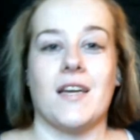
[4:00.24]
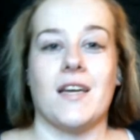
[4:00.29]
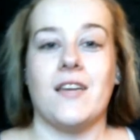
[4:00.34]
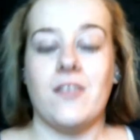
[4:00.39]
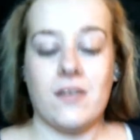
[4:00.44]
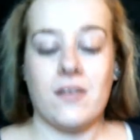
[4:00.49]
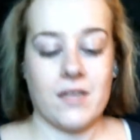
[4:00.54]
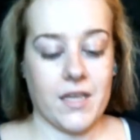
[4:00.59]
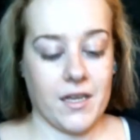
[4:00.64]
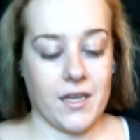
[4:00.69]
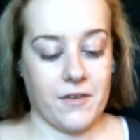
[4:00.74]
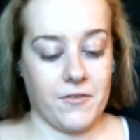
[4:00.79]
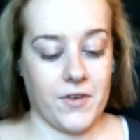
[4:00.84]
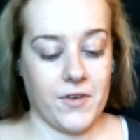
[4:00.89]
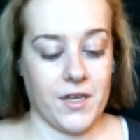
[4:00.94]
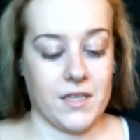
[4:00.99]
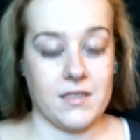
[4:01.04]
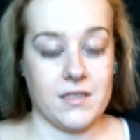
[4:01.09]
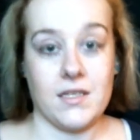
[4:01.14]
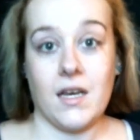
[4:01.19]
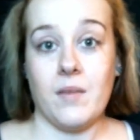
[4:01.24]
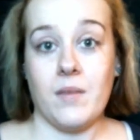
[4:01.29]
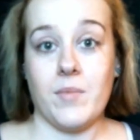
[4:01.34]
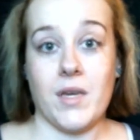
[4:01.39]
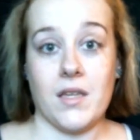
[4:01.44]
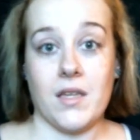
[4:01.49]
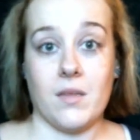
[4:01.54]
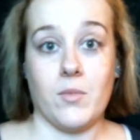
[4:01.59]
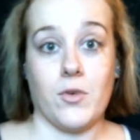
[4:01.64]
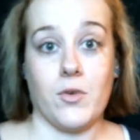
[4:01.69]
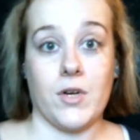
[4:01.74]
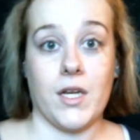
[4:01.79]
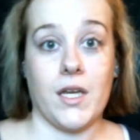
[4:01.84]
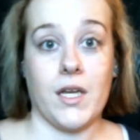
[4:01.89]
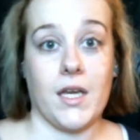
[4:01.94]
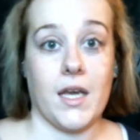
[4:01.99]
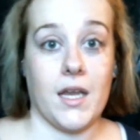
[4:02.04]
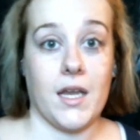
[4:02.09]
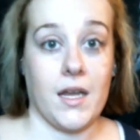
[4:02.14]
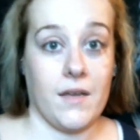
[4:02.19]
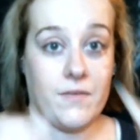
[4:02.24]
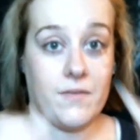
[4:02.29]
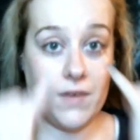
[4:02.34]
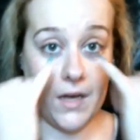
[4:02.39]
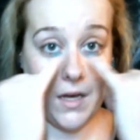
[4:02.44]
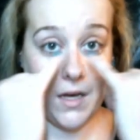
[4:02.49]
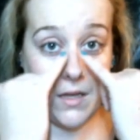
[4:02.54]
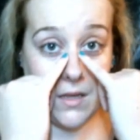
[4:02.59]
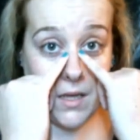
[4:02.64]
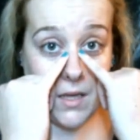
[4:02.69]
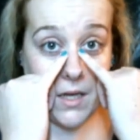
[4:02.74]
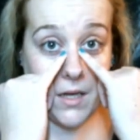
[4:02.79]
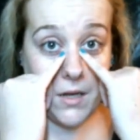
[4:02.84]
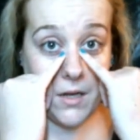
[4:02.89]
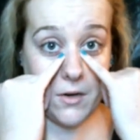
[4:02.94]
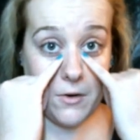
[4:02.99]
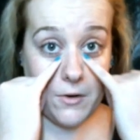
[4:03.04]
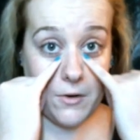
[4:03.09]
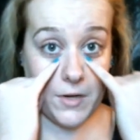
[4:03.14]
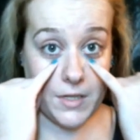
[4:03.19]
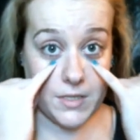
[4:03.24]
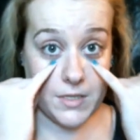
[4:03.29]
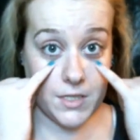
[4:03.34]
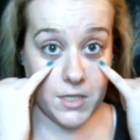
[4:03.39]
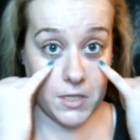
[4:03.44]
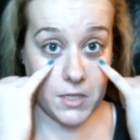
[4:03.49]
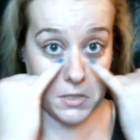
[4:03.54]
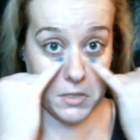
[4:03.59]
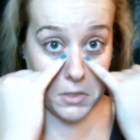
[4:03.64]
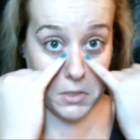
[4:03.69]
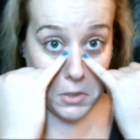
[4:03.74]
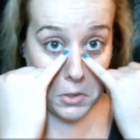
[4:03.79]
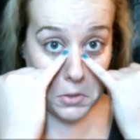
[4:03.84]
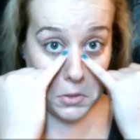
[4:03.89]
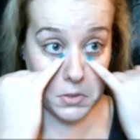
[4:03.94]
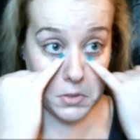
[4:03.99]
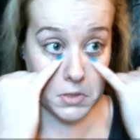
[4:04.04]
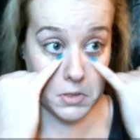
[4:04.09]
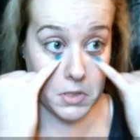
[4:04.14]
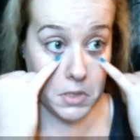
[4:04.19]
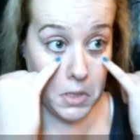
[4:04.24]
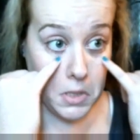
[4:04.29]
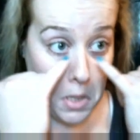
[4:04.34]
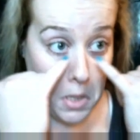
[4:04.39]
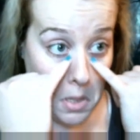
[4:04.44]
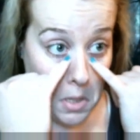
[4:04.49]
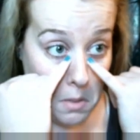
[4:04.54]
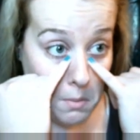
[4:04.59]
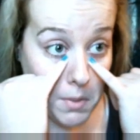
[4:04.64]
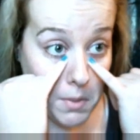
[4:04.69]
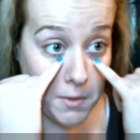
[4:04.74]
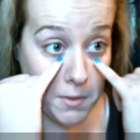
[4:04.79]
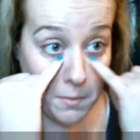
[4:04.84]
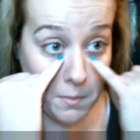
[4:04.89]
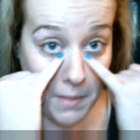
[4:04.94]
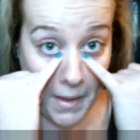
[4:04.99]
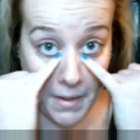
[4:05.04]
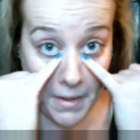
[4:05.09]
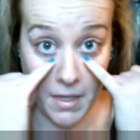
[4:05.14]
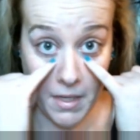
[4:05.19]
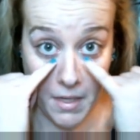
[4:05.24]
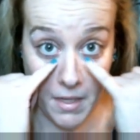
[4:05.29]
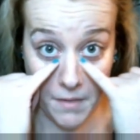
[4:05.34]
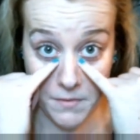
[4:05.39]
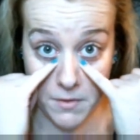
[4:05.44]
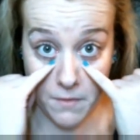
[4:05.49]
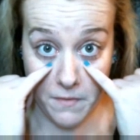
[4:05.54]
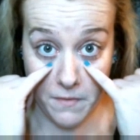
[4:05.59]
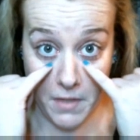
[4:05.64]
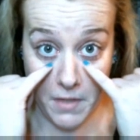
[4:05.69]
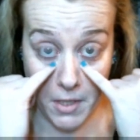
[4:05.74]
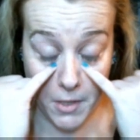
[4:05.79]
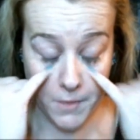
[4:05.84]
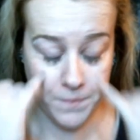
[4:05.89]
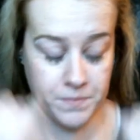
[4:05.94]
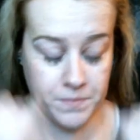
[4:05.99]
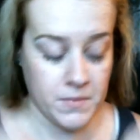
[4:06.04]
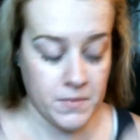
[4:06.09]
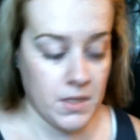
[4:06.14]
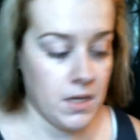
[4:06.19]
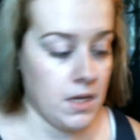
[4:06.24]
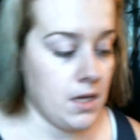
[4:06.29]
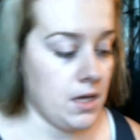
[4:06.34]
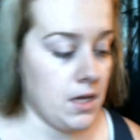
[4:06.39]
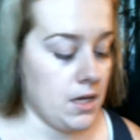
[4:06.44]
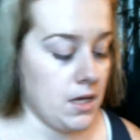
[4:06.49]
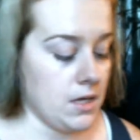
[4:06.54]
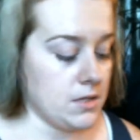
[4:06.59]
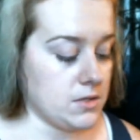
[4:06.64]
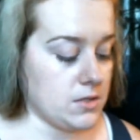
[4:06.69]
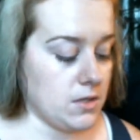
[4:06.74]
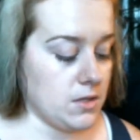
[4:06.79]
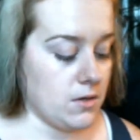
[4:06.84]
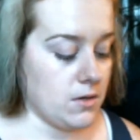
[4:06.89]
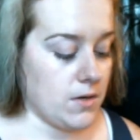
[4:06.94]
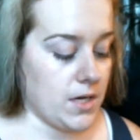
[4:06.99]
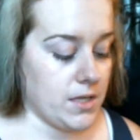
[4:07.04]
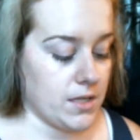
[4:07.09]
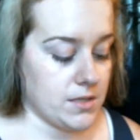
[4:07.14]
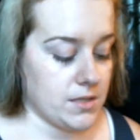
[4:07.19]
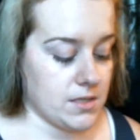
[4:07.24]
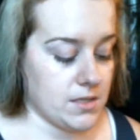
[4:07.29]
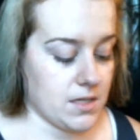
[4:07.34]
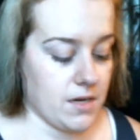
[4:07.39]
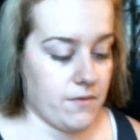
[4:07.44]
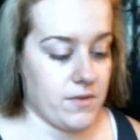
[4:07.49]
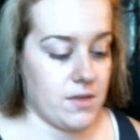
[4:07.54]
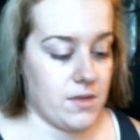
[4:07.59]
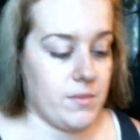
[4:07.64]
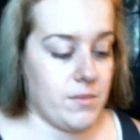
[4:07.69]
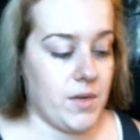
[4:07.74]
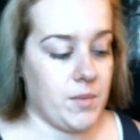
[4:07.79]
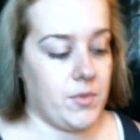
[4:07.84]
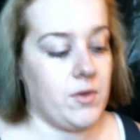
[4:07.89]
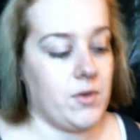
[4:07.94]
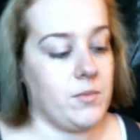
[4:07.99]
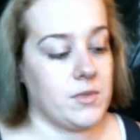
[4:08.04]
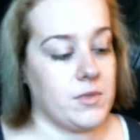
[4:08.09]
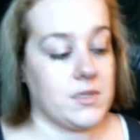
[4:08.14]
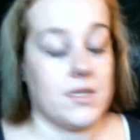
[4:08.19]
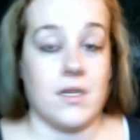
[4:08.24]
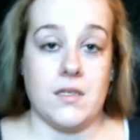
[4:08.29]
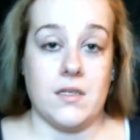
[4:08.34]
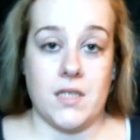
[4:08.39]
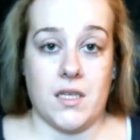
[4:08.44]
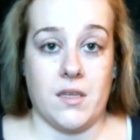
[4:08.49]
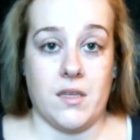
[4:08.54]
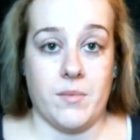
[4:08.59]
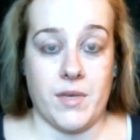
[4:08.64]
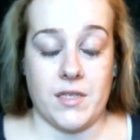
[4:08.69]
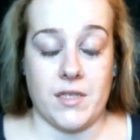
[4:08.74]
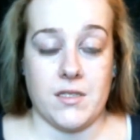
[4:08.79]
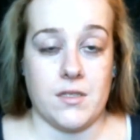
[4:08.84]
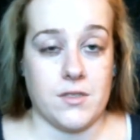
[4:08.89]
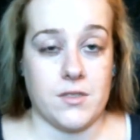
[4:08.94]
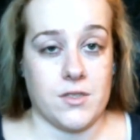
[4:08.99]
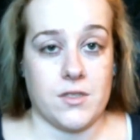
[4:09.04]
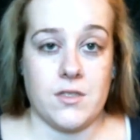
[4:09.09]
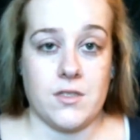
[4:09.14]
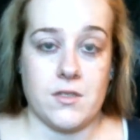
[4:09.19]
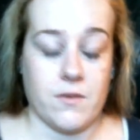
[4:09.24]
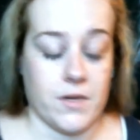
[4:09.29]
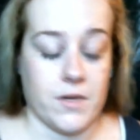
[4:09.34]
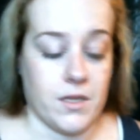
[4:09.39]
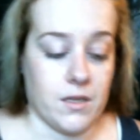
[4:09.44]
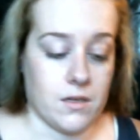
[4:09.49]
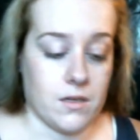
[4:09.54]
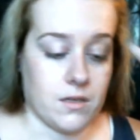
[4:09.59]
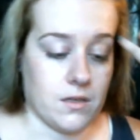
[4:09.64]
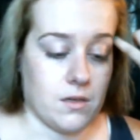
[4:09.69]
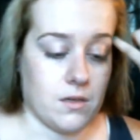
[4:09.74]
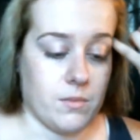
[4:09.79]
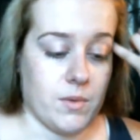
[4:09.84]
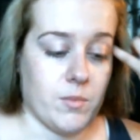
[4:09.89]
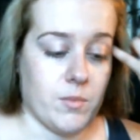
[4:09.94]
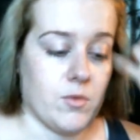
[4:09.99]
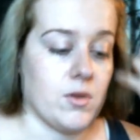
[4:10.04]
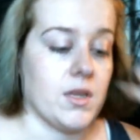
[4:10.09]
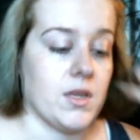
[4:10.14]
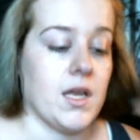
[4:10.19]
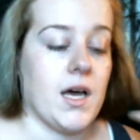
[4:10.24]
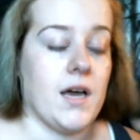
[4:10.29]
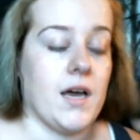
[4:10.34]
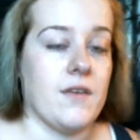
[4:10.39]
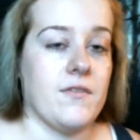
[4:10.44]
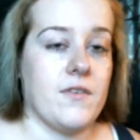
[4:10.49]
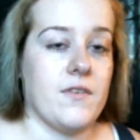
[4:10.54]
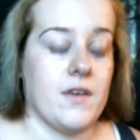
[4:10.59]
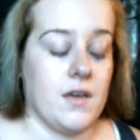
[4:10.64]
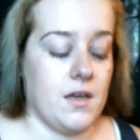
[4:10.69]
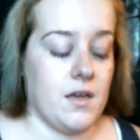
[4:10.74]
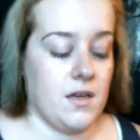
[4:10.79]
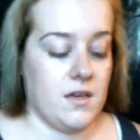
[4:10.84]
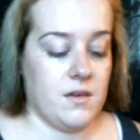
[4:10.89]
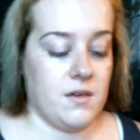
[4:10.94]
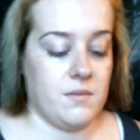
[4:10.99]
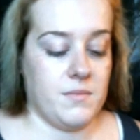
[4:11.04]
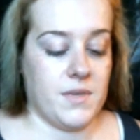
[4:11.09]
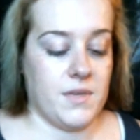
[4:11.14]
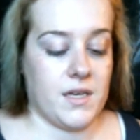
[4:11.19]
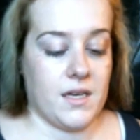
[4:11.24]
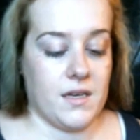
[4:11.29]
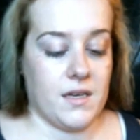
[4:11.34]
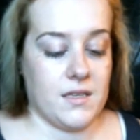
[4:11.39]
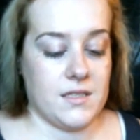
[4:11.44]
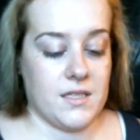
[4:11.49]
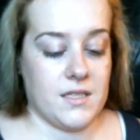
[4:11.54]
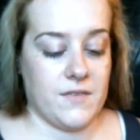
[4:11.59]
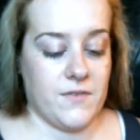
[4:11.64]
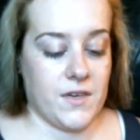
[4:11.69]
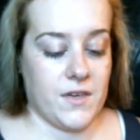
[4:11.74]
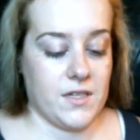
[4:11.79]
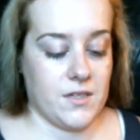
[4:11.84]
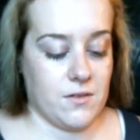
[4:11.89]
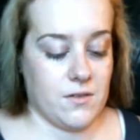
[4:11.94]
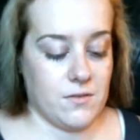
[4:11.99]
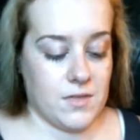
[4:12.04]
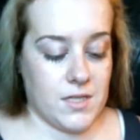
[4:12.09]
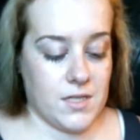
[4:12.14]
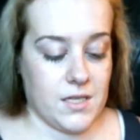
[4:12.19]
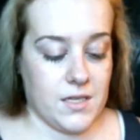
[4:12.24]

look like a freaking zombie in the morning, and I've got like crazy dark circles, my little bat caves over here. So I like to cover them up almost on a daily basis just so I look a little bit more alive. Because if I don't,